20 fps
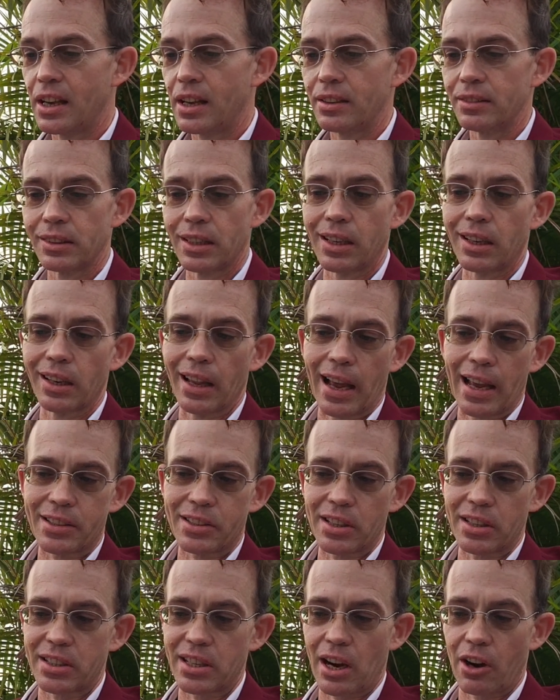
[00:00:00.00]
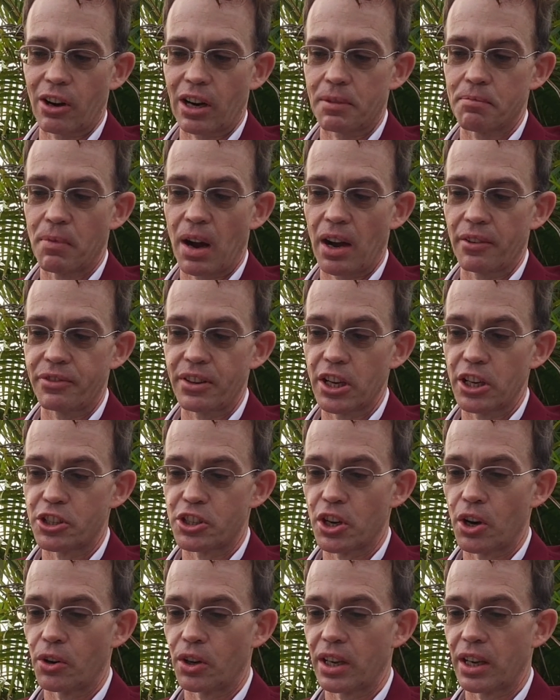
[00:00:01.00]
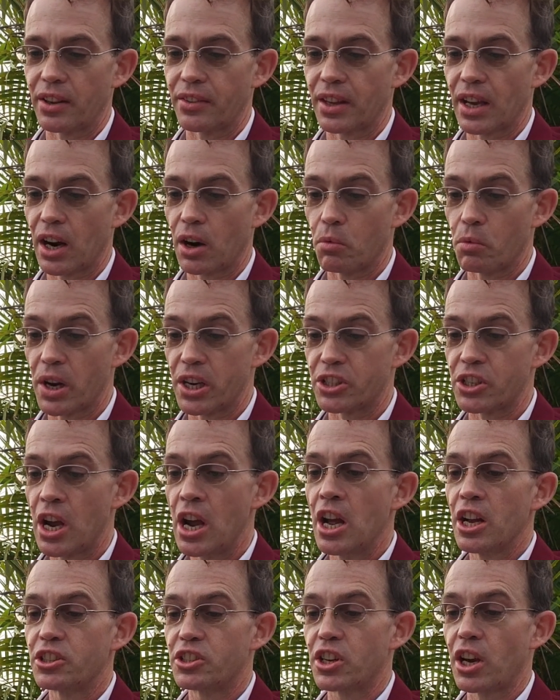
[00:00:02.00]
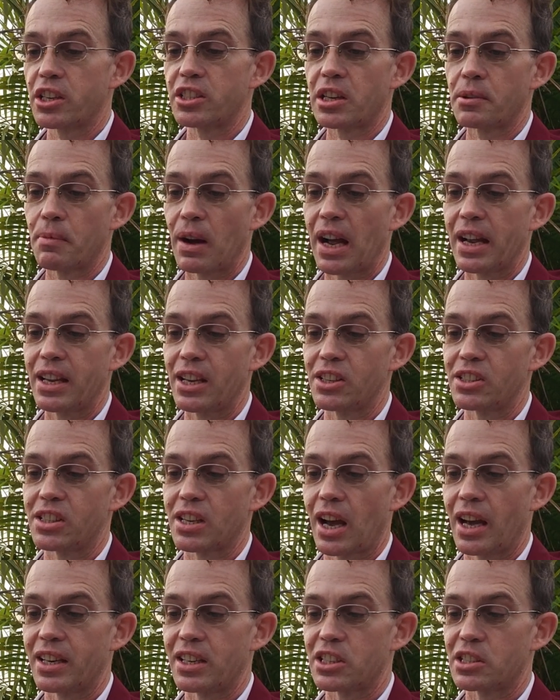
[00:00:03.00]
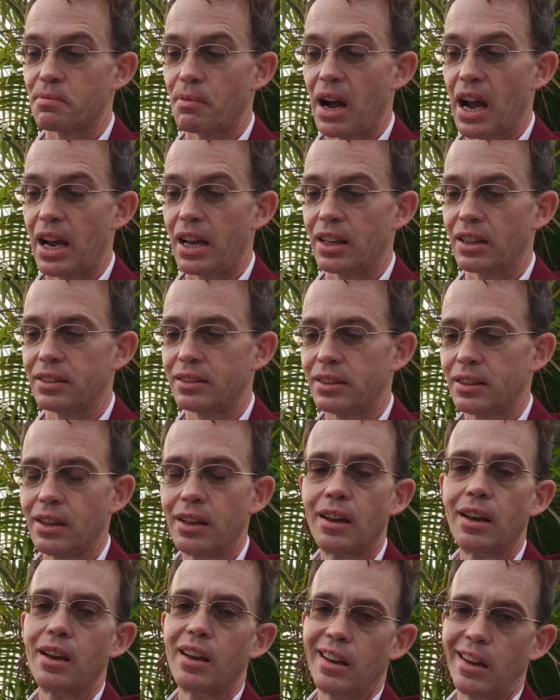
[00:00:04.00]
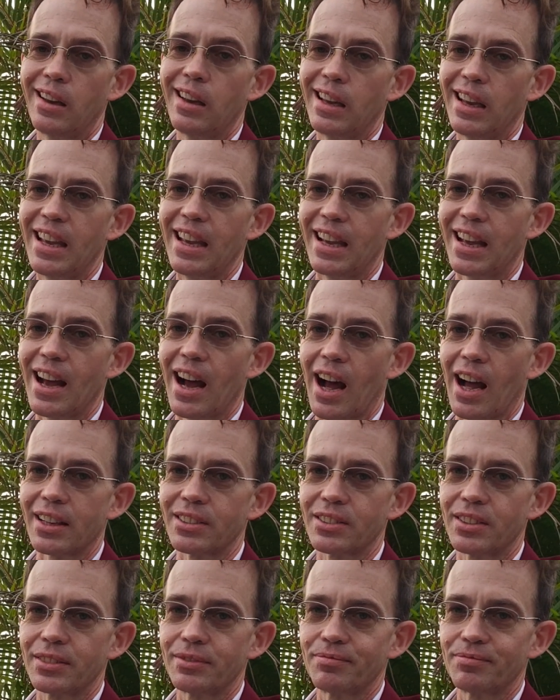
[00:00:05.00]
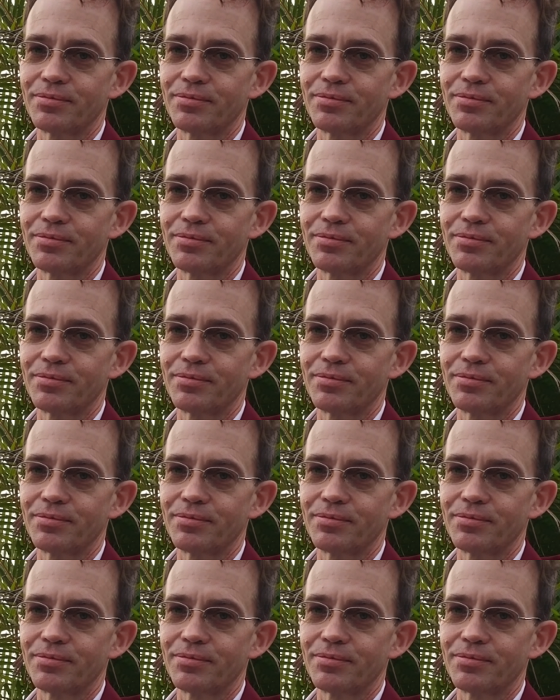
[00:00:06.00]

Little esoteric mafia joke in there, which, judging by his tiny smile, he got.